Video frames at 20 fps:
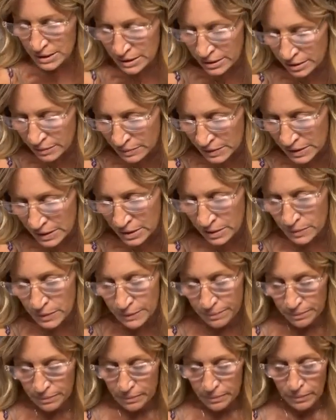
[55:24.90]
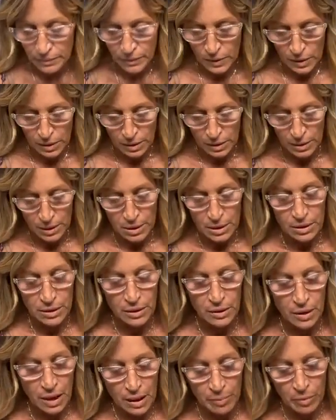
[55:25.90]
it did it with this one.
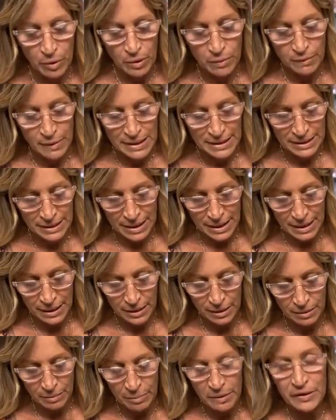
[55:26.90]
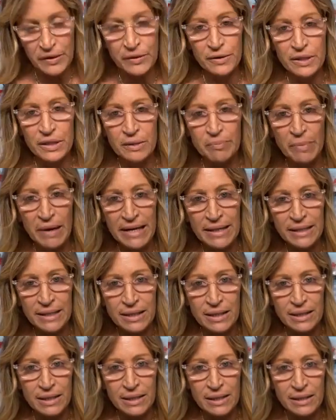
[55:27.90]
So I put resin on it, but there's
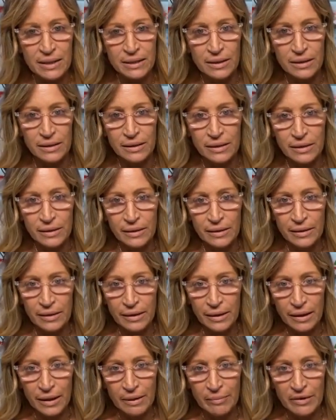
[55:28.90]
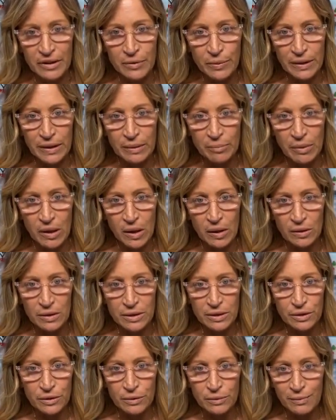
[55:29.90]
spaces in between the
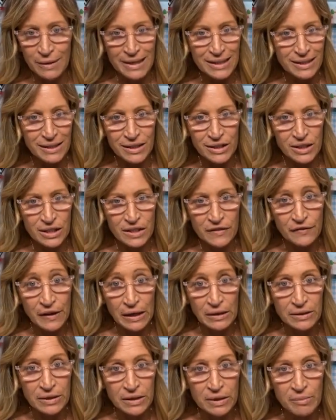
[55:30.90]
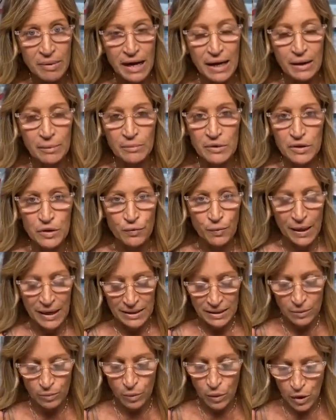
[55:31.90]
balls. So the resin just fell to the bottom because
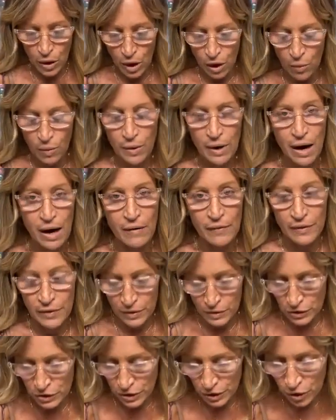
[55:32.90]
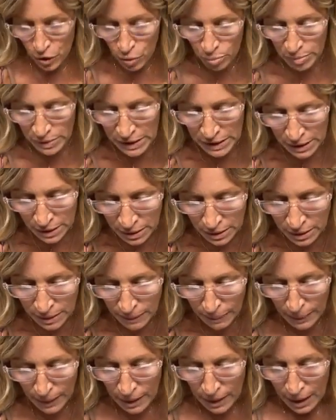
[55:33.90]
resin will go wherever there's an opening.
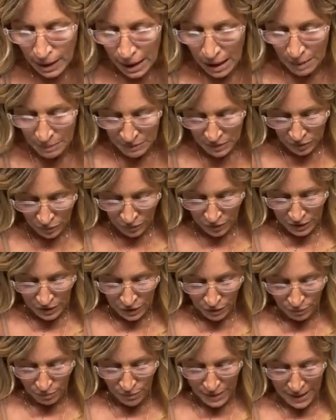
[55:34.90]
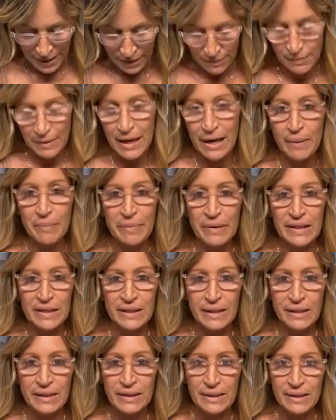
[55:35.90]
So the saran wrap
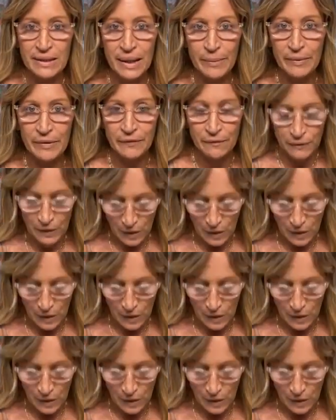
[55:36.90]
is gonna stop it